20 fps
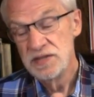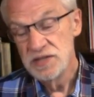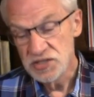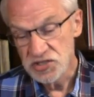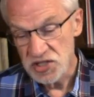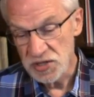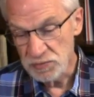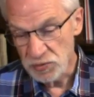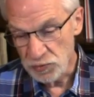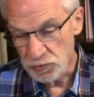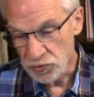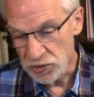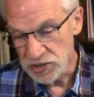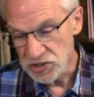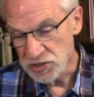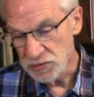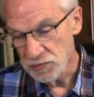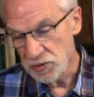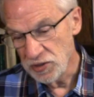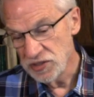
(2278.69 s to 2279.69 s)
The simple
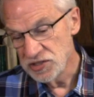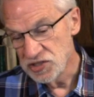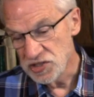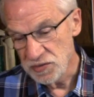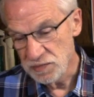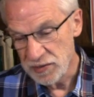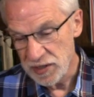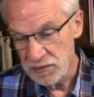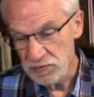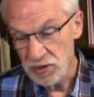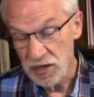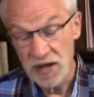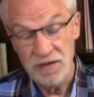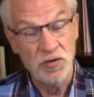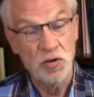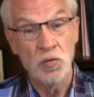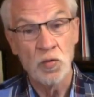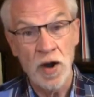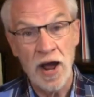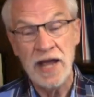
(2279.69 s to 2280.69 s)
principle is the people have
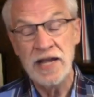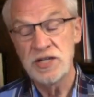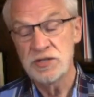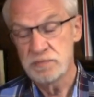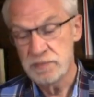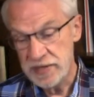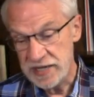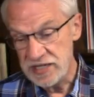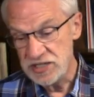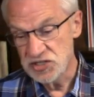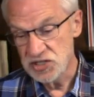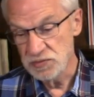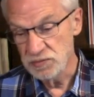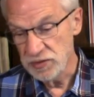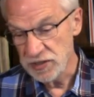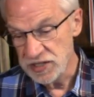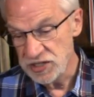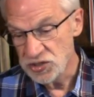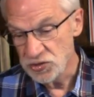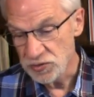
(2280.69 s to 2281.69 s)
a right
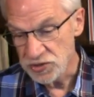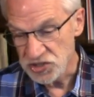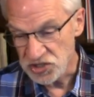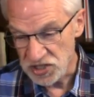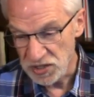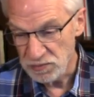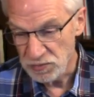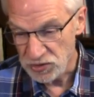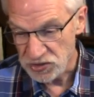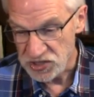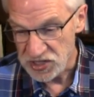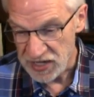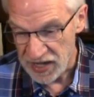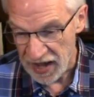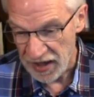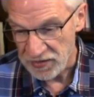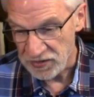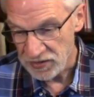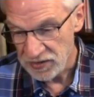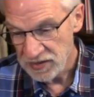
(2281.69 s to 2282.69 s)
peaceably to assemble
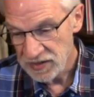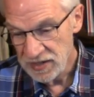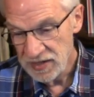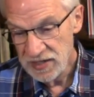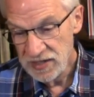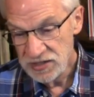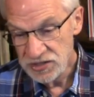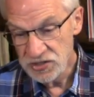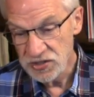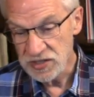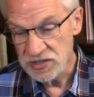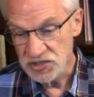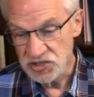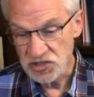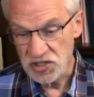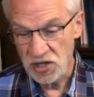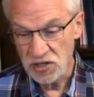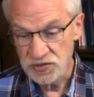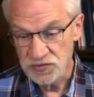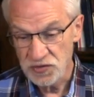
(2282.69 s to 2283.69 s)
together to
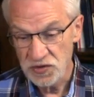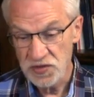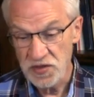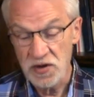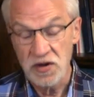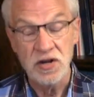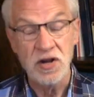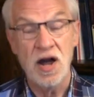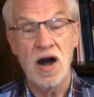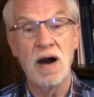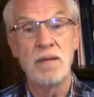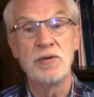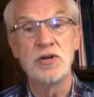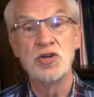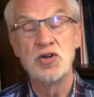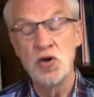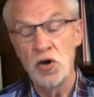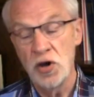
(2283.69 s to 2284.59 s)
consult for their common